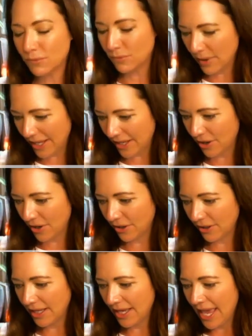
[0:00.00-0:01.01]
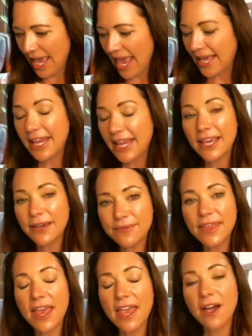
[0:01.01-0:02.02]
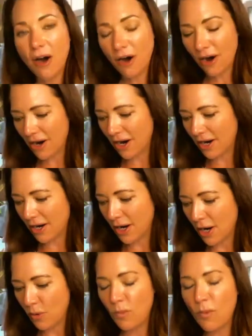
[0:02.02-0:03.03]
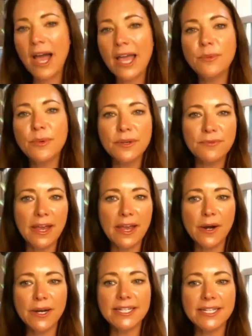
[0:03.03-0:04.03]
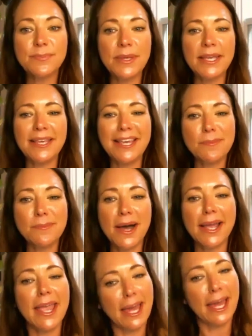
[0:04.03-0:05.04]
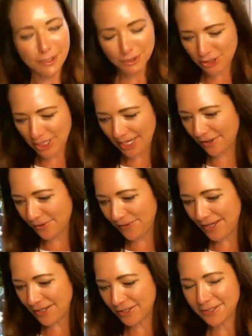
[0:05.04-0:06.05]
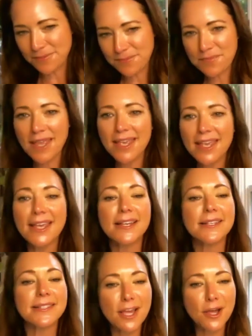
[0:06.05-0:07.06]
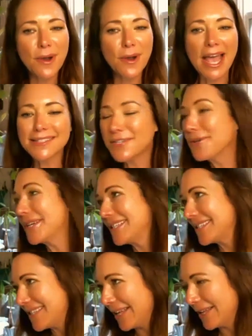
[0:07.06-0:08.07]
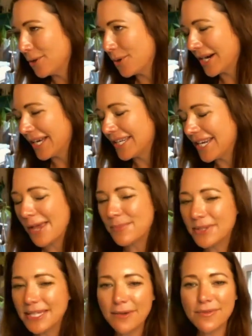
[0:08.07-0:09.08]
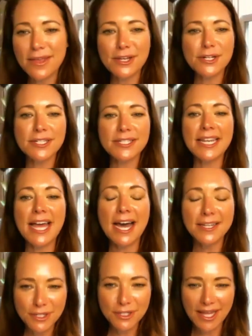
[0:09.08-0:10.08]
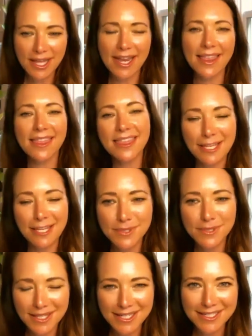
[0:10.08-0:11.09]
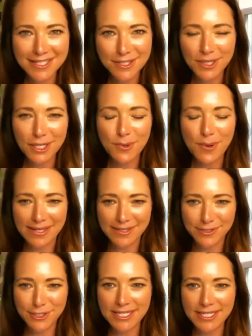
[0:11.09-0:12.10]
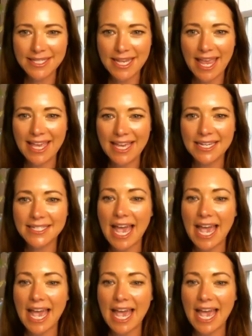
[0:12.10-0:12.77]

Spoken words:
real? And if they are, why would fairies be in my energetic field? So as you can see, Lauren, I believe that there is an underlying theme to these 3 questions. And